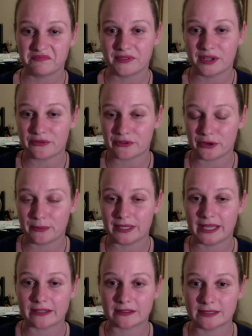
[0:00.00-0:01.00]
a fruit
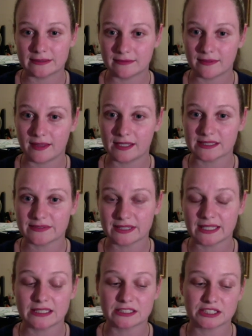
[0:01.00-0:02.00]
platter and things for
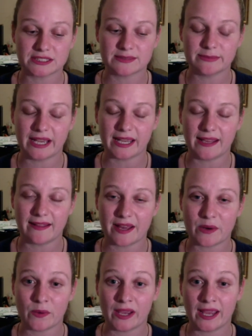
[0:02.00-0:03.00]
lunch and packing that
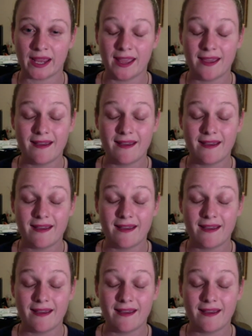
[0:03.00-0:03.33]
away,